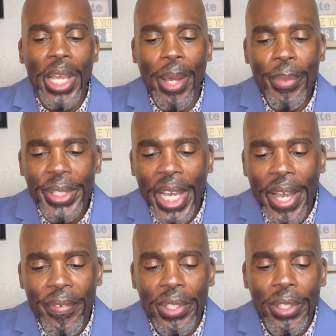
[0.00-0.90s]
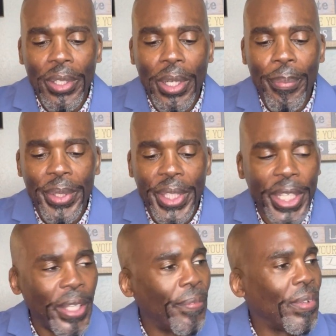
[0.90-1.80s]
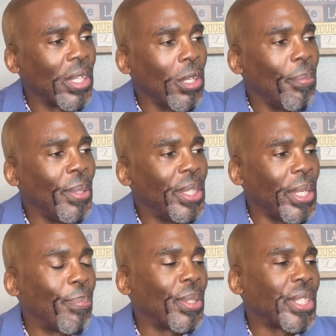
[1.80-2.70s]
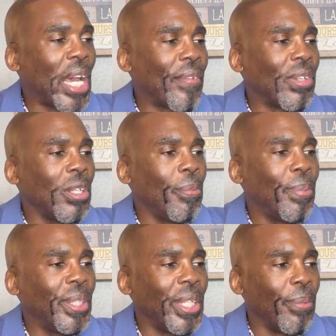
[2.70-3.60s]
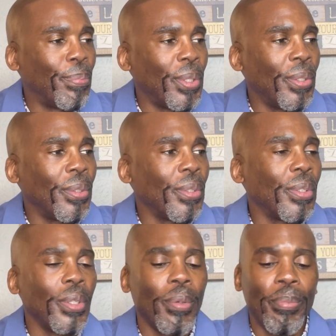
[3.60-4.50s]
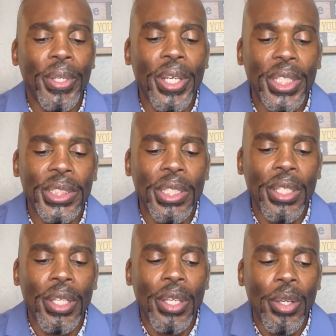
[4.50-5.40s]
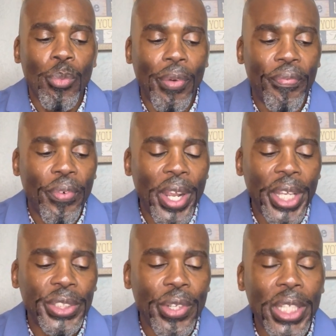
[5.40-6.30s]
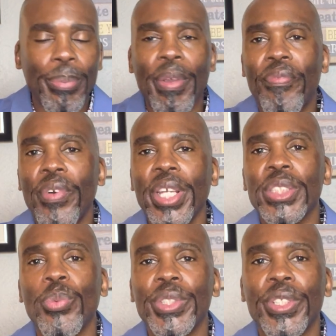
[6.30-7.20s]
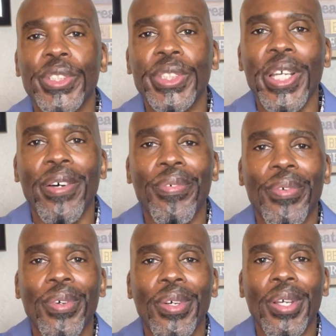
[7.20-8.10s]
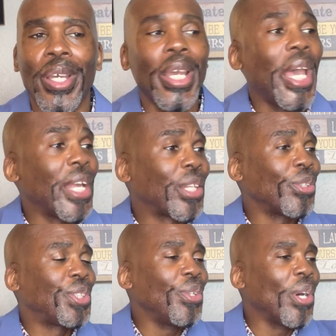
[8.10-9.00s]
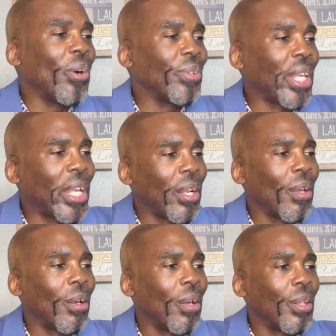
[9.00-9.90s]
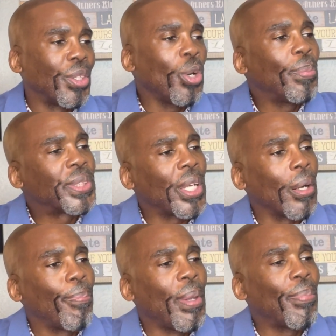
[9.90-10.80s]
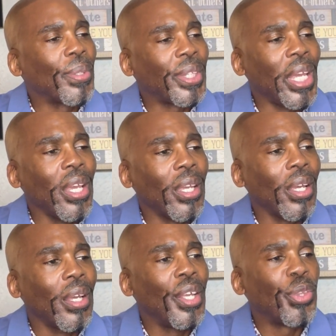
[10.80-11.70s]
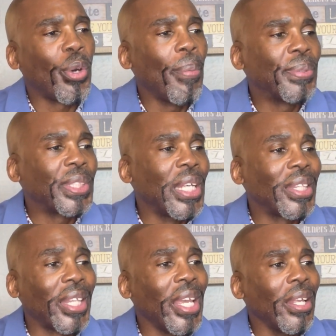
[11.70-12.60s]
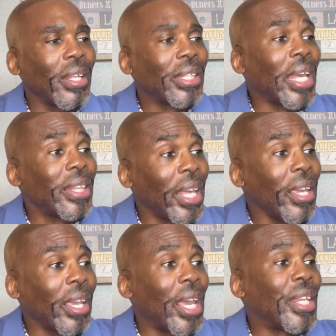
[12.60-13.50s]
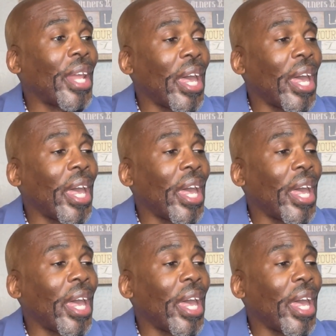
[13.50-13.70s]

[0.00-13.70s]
I'm gonna dive a little bit deeper, because with friends, you have to be friends with yourself. And don't you know that 2% of people think, 3% think, and